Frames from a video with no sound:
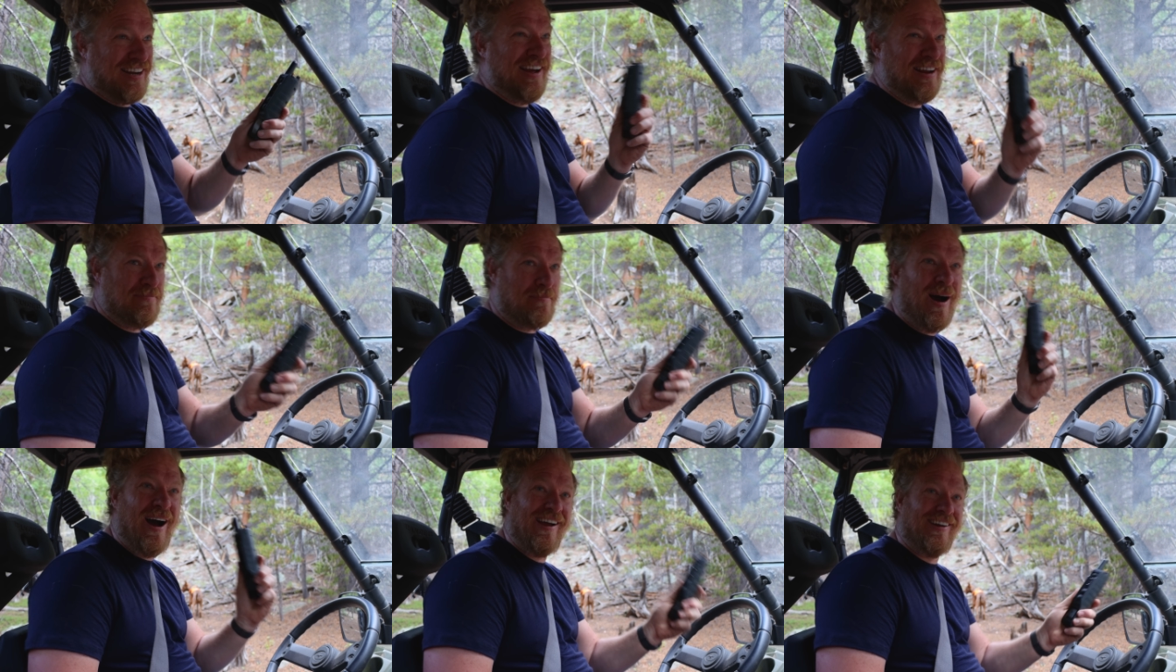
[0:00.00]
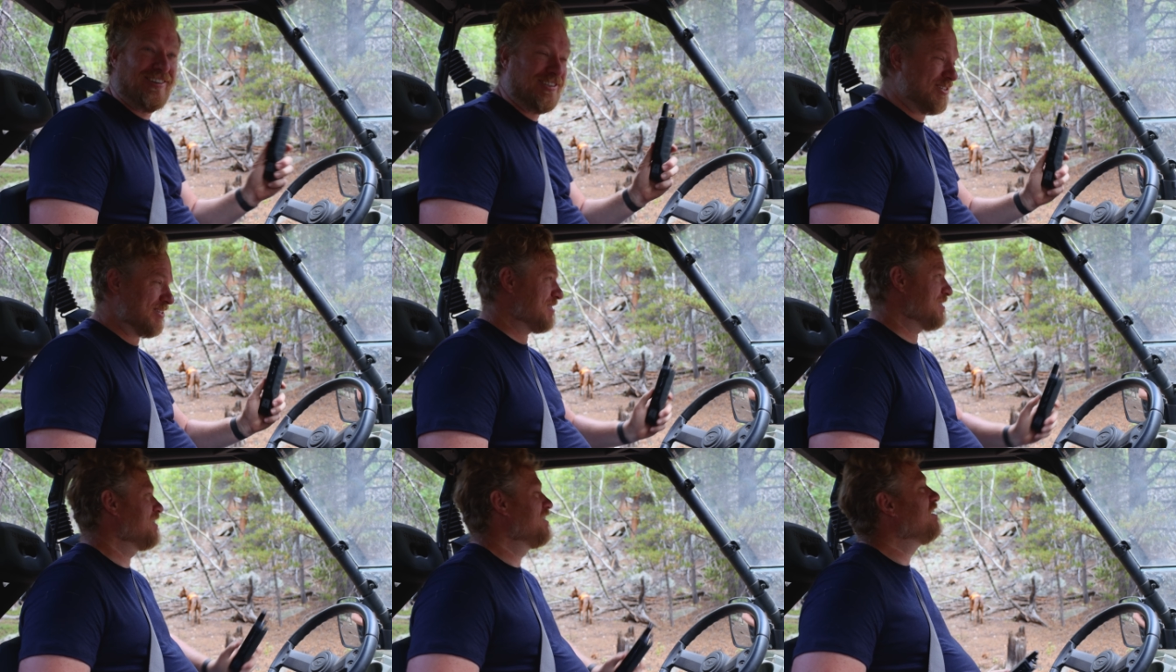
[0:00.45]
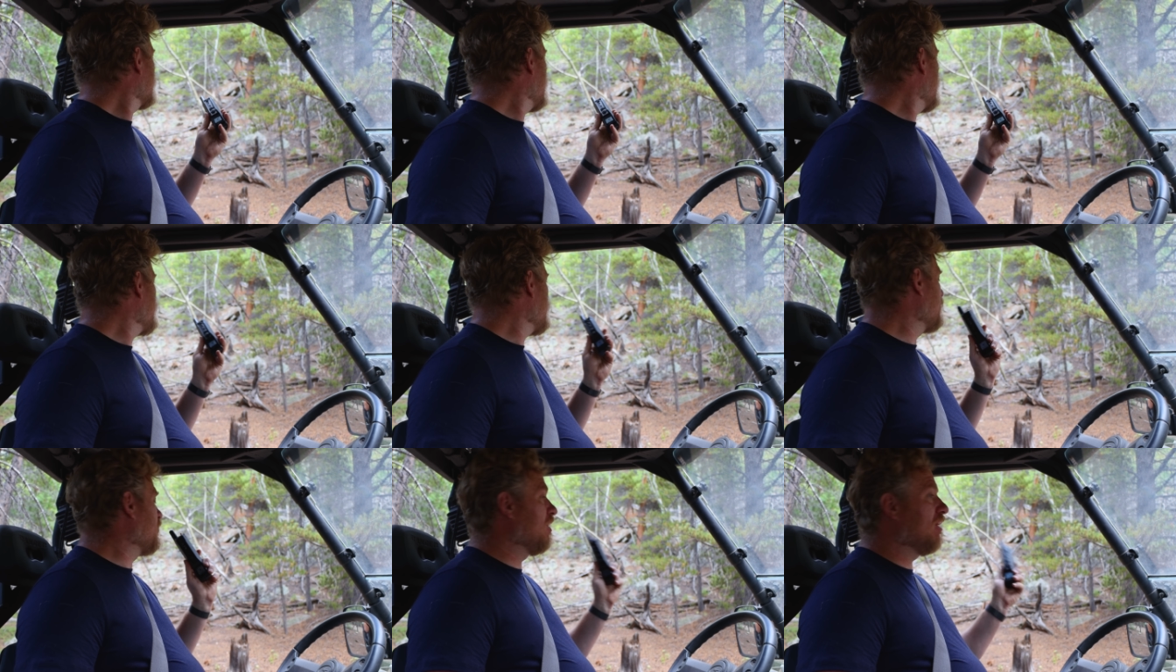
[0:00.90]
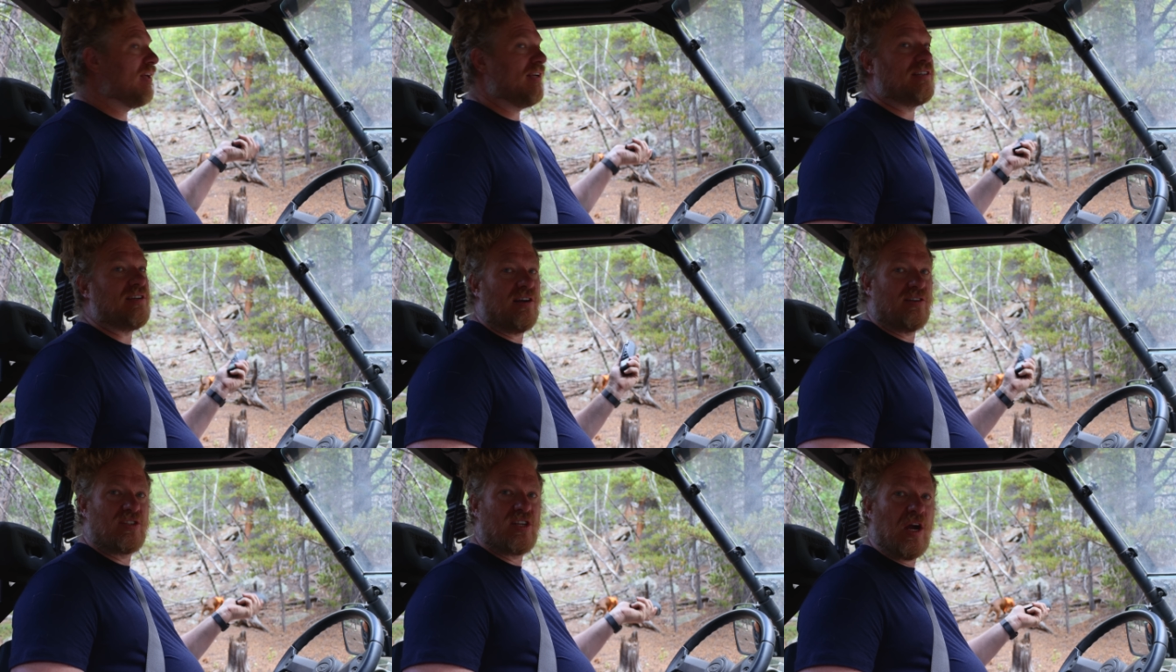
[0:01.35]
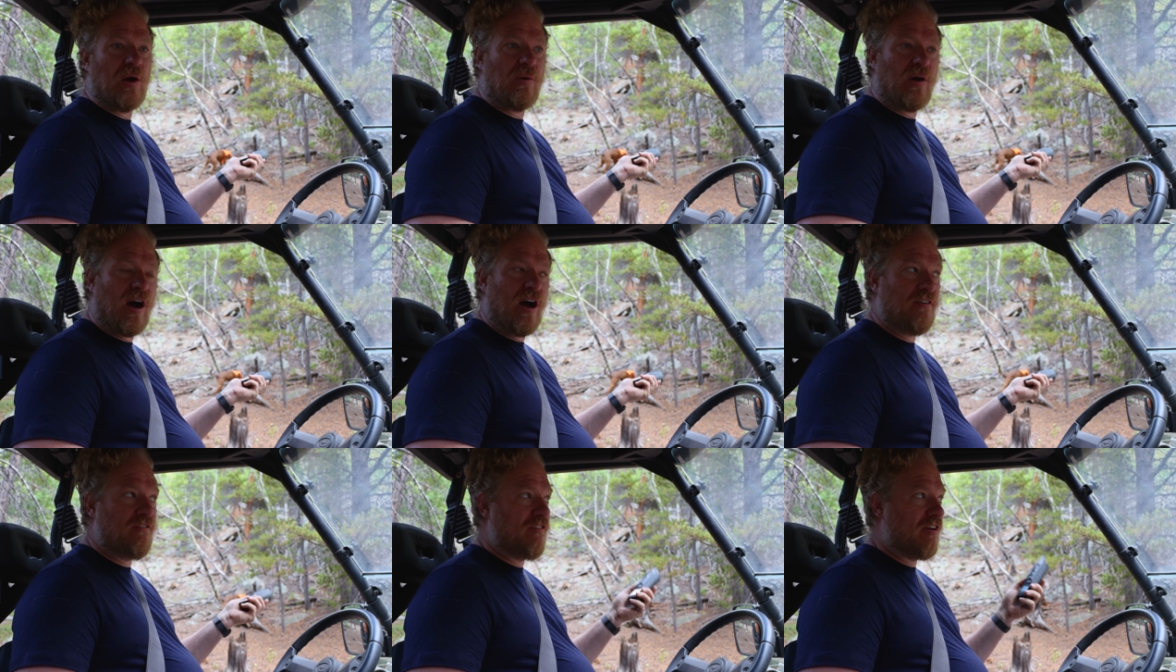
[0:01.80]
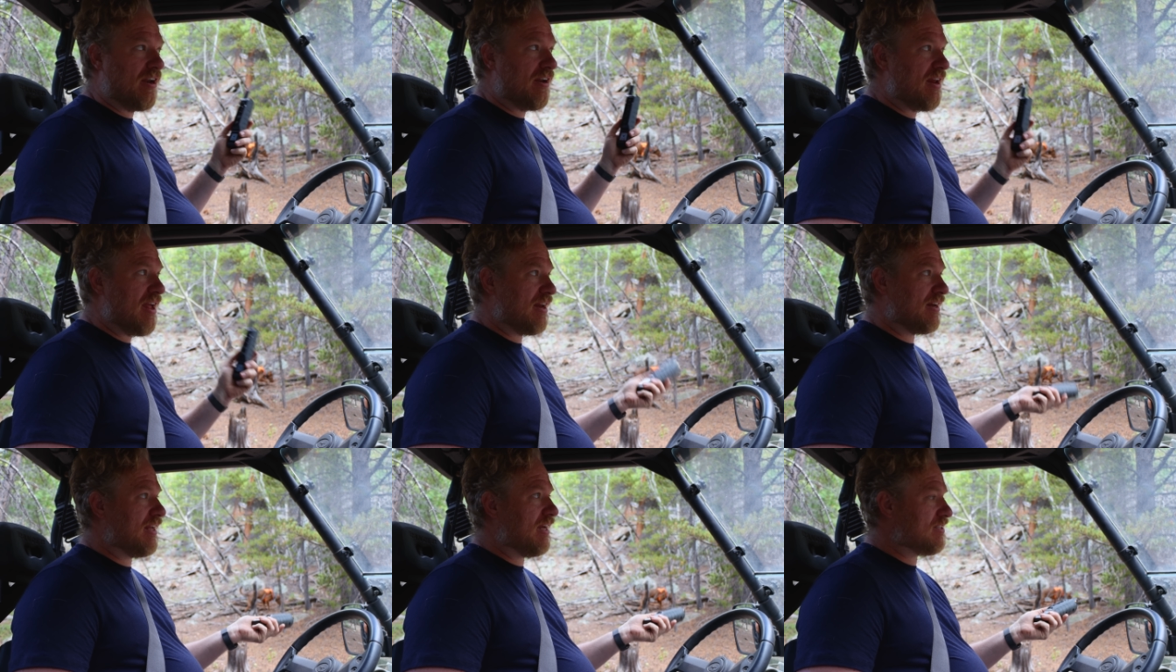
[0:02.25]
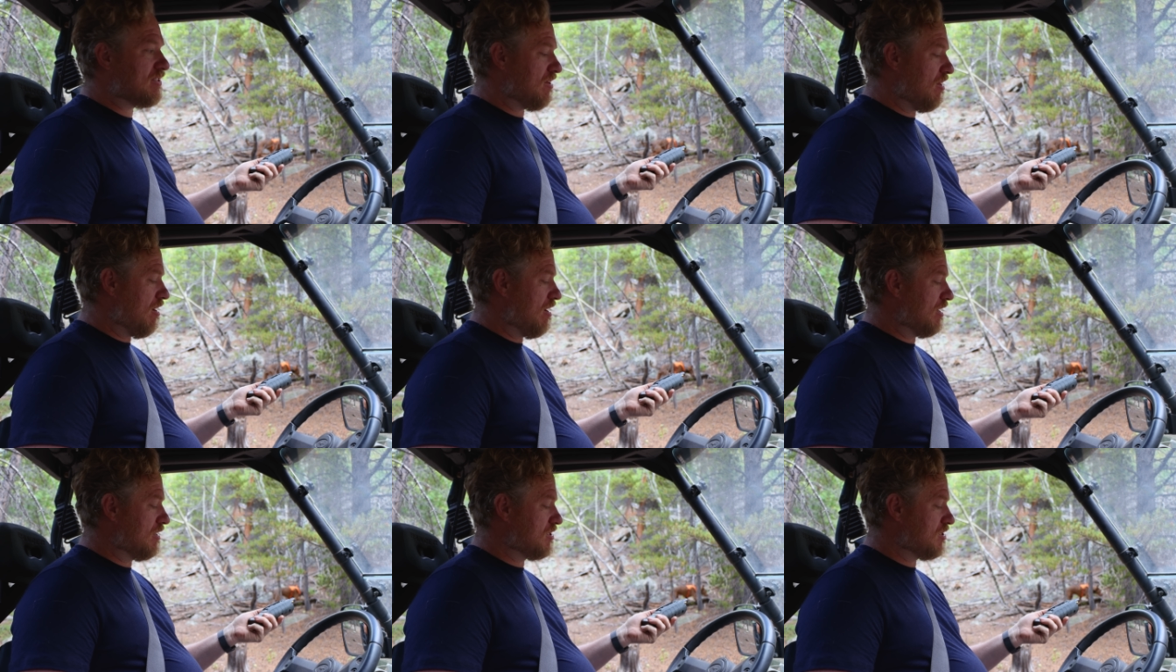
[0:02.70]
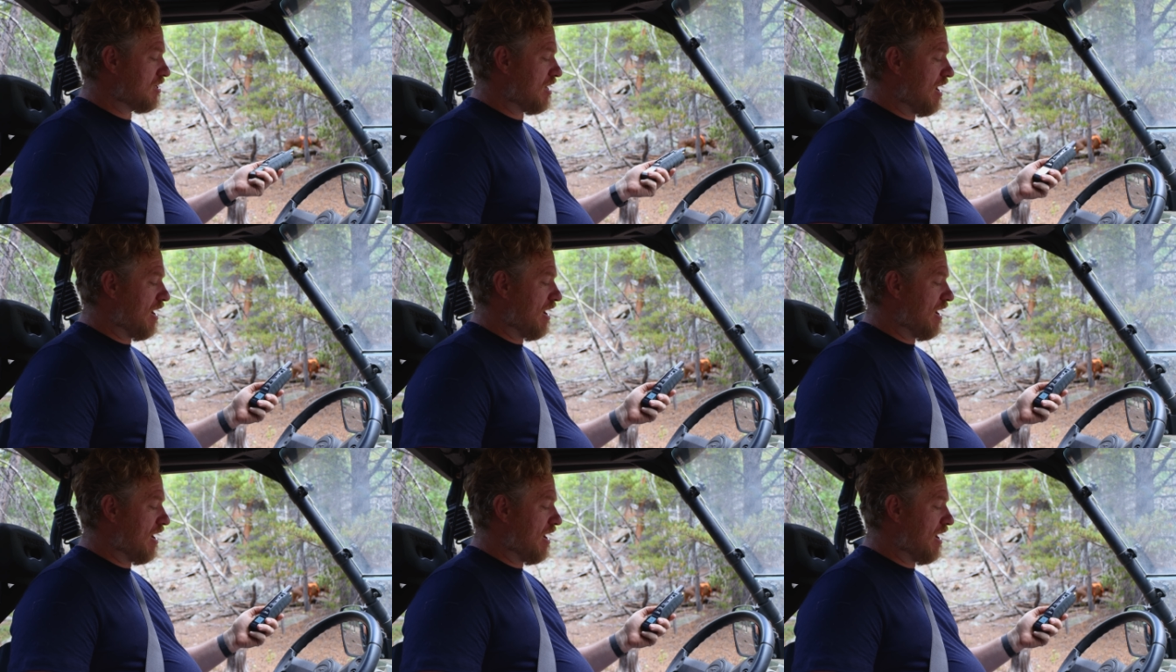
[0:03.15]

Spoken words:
9 miles. If he really does go off and gets lost,